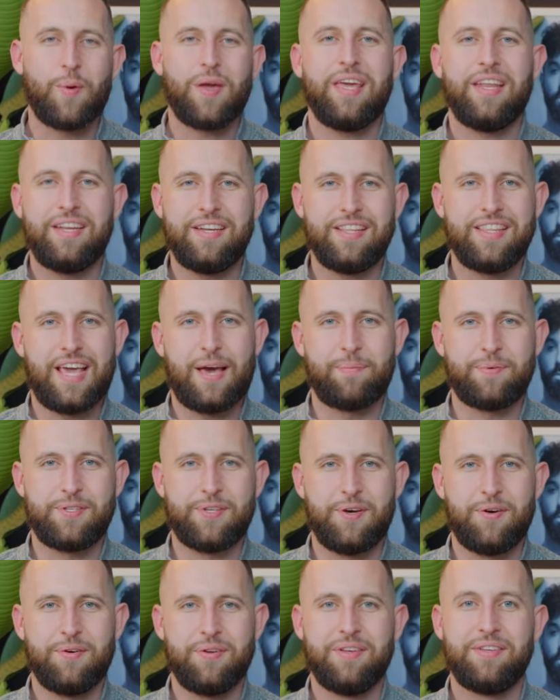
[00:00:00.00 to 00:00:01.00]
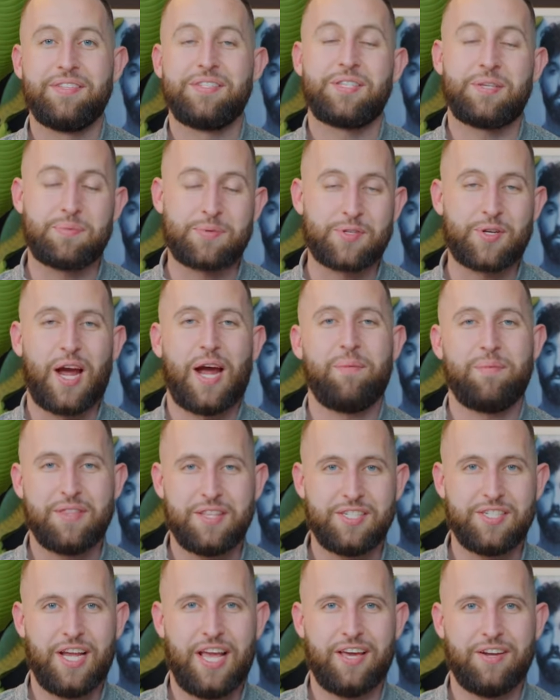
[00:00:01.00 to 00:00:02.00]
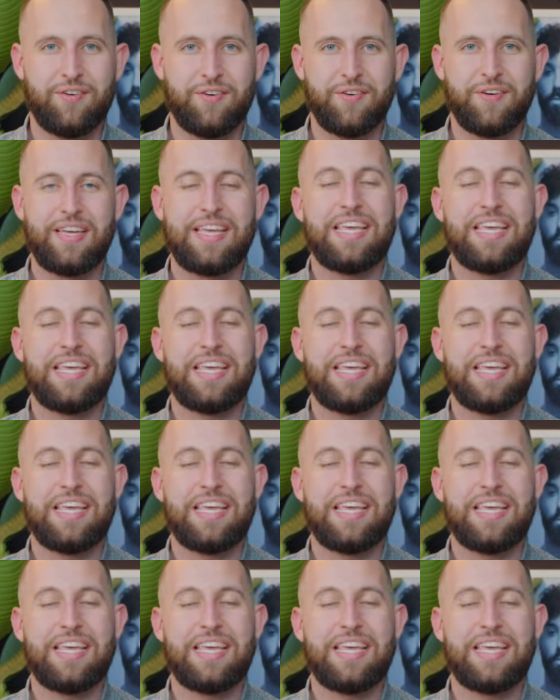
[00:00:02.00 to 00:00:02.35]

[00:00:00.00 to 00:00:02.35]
we get into the episode, subscribe to the channel,